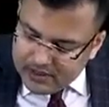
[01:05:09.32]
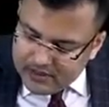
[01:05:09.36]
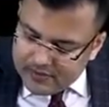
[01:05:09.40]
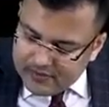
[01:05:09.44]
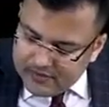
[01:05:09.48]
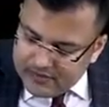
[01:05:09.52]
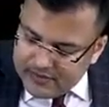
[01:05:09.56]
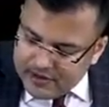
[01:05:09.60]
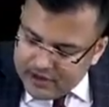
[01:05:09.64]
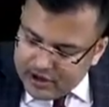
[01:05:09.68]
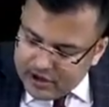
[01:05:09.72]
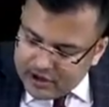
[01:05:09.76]

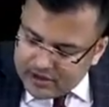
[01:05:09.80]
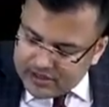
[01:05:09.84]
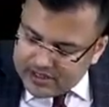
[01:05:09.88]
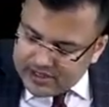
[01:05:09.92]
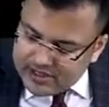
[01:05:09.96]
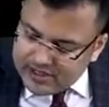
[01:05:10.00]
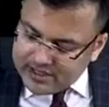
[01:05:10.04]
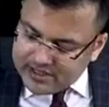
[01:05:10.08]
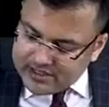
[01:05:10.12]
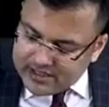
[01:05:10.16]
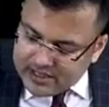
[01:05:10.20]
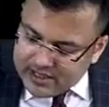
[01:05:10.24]
free
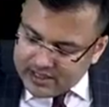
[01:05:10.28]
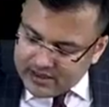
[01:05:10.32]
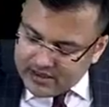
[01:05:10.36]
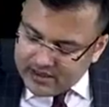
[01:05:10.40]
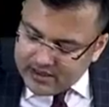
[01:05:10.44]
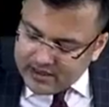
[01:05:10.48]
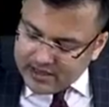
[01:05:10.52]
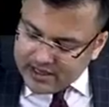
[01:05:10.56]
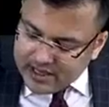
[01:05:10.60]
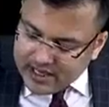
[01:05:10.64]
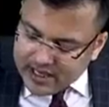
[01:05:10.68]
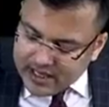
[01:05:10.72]
oxalates are
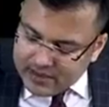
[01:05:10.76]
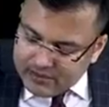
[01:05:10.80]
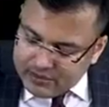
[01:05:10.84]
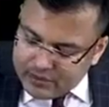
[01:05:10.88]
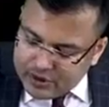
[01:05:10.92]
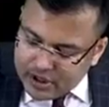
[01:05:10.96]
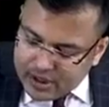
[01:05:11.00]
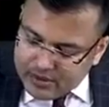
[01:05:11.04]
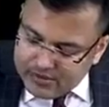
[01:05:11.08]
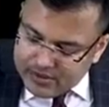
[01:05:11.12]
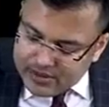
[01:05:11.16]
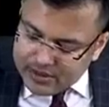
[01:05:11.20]

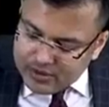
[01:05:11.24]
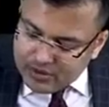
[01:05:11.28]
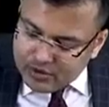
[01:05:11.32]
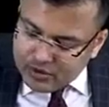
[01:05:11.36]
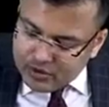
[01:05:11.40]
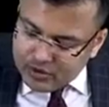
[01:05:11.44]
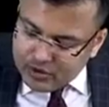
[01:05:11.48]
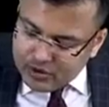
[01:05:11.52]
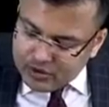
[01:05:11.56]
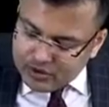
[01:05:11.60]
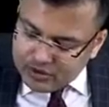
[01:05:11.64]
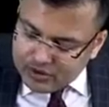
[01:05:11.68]
absorbed in
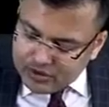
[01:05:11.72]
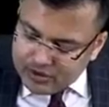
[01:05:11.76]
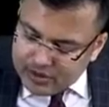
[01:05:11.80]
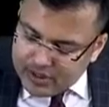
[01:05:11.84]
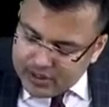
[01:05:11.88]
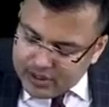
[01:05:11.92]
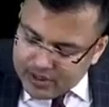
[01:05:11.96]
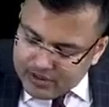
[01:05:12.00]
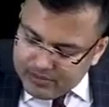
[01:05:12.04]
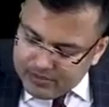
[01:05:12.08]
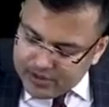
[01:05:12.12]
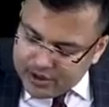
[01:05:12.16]
colon.
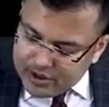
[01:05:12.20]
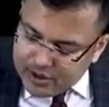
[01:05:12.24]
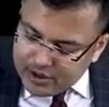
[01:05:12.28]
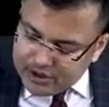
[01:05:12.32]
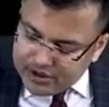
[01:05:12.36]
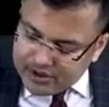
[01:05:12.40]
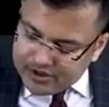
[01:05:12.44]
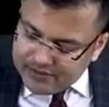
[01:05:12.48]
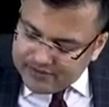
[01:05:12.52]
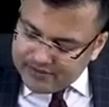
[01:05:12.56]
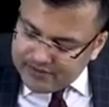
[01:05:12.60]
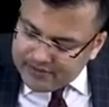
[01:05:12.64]

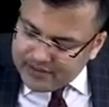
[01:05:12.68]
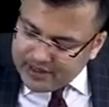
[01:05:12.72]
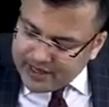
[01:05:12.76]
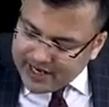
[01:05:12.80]
Because of